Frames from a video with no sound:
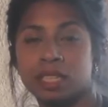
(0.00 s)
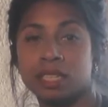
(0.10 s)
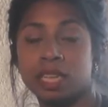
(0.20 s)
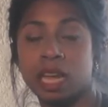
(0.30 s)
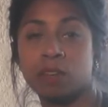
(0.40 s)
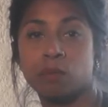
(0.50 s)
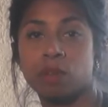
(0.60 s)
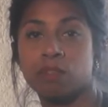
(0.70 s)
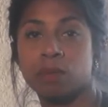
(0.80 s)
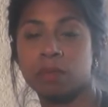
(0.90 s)
And kind of
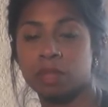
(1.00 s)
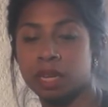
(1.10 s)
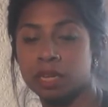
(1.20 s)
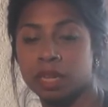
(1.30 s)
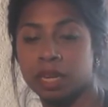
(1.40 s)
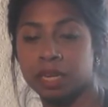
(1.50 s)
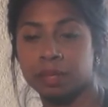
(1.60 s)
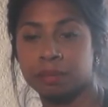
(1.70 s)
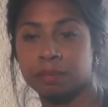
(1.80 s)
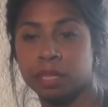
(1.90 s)
went from there,
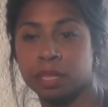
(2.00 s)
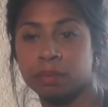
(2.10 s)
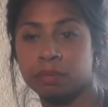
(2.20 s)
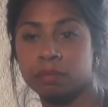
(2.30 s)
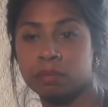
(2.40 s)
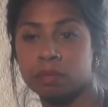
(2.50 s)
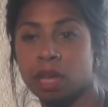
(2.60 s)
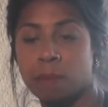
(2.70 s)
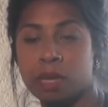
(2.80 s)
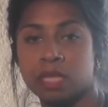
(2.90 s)

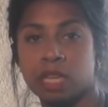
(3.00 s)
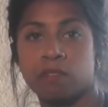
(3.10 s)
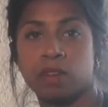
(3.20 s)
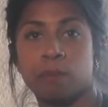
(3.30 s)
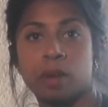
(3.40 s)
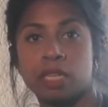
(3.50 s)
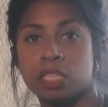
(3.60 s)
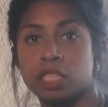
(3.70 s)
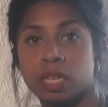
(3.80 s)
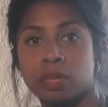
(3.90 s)
got myself an
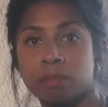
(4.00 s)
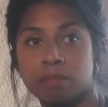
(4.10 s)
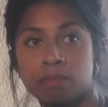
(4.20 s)
apprenticeship,